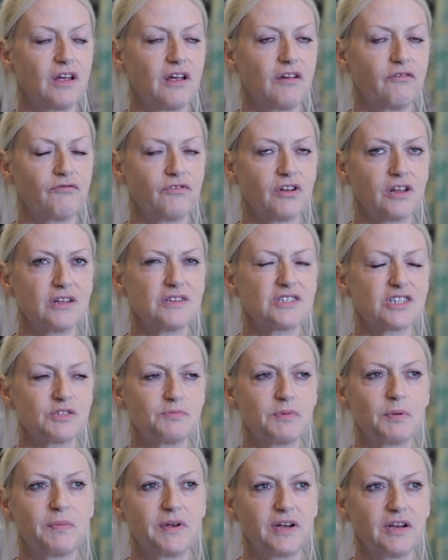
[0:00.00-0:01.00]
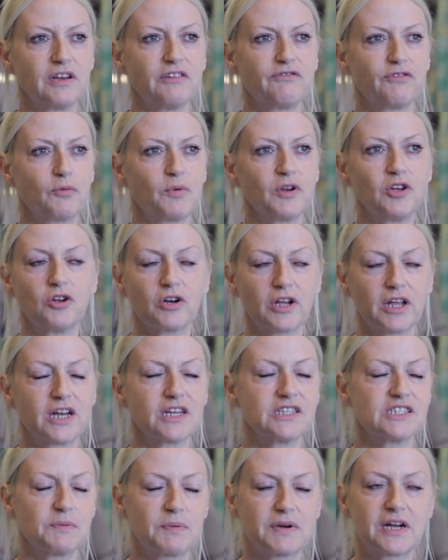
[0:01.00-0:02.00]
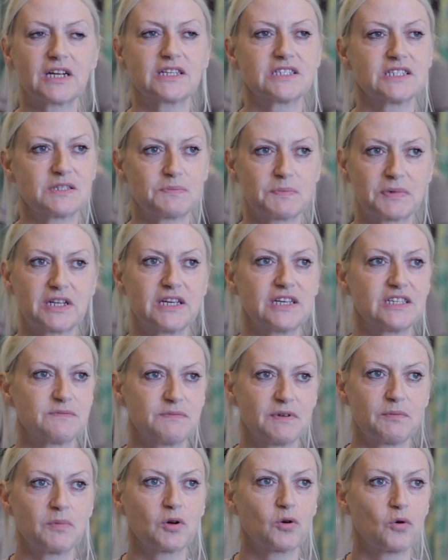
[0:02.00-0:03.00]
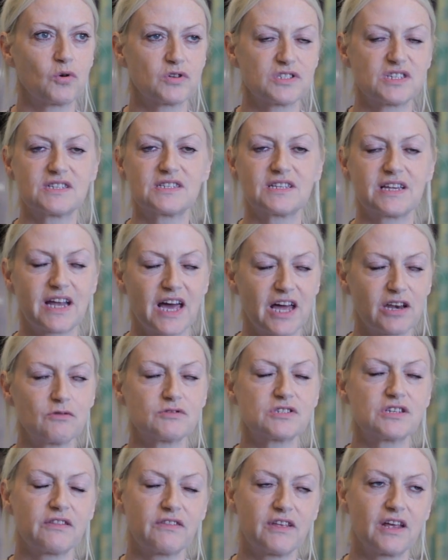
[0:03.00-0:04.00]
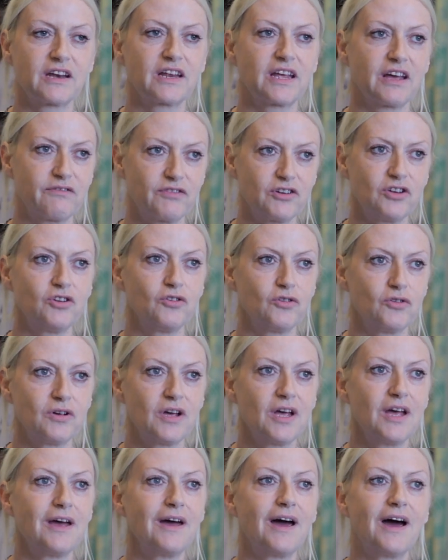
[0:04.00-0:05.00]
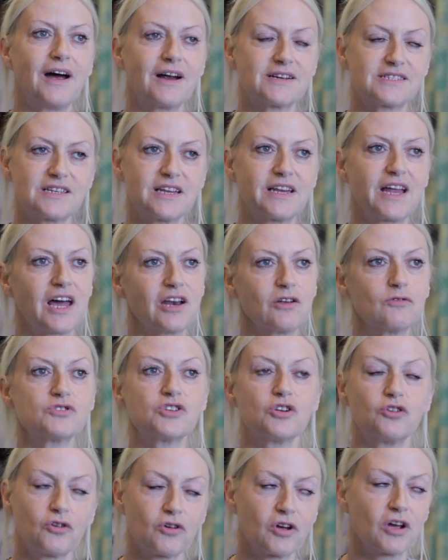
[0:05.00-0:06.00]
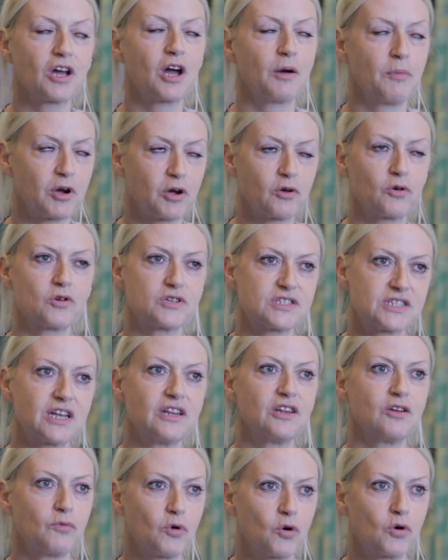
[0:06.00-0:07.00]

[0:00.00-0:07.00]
It really does prepare you for when you're getting into practice placement, because the scenarios that they're giving you are scenarios that you can come across in the